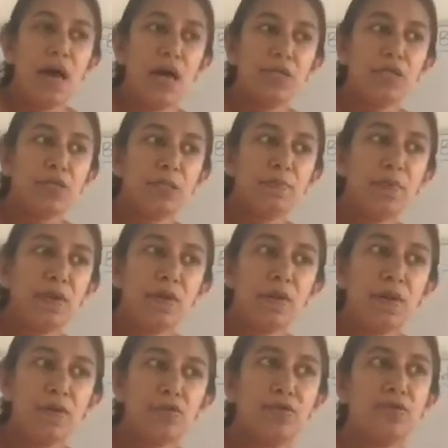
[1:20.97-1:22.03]
she
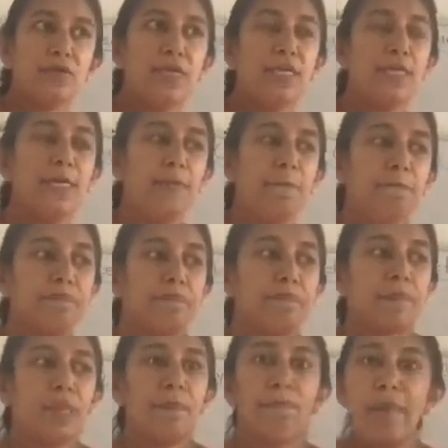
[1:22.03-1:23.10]
belonged to the
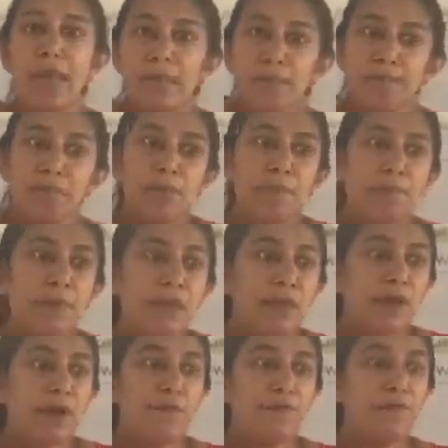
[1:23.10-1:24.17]
black people
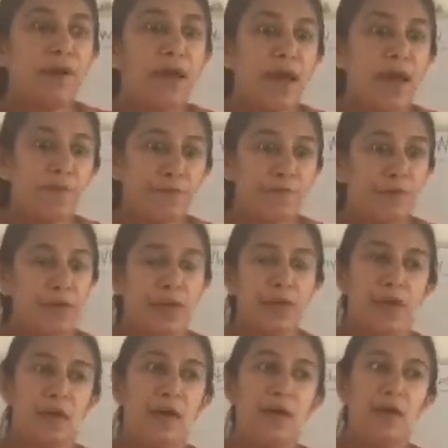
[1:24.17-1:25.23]
of
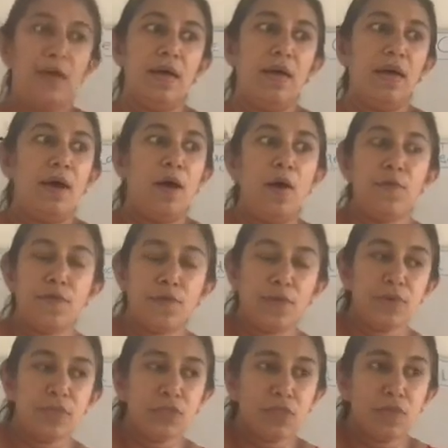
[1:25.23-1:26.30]
Africa. Of
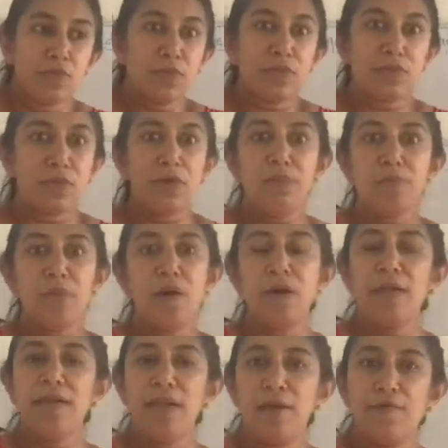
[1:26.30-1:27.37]
course, she was not born
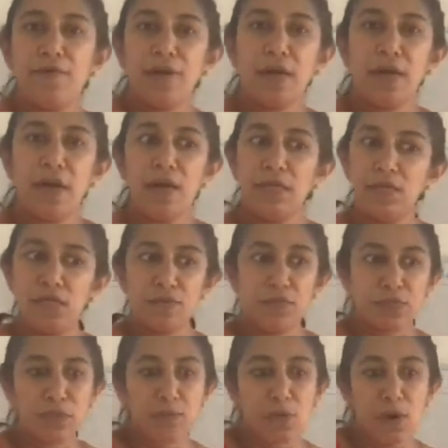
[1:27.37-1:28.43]
in Africa. She
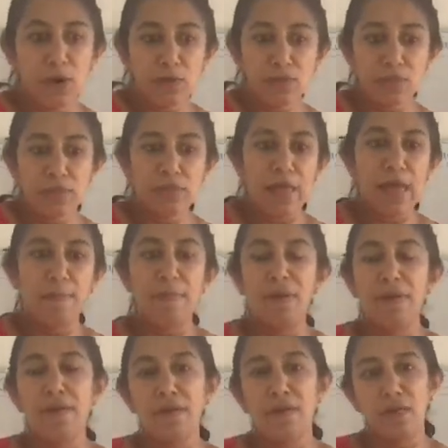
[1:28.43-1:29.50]
was born to the
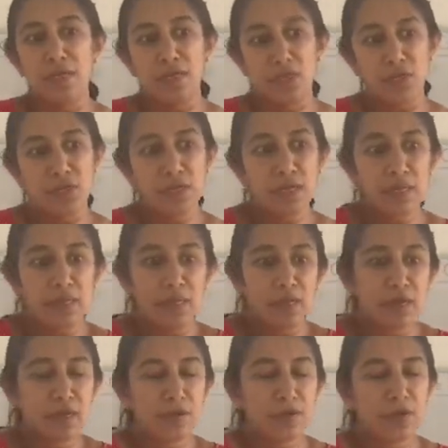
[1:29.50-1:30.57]
American nation in the
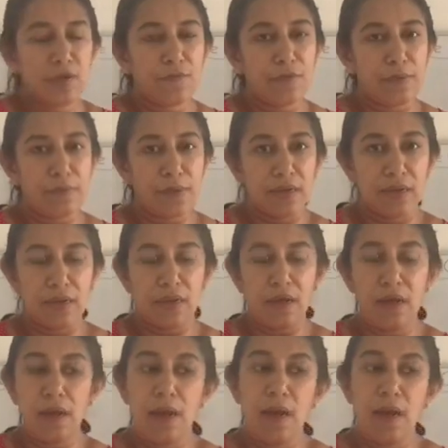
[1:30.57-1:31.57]
country of America,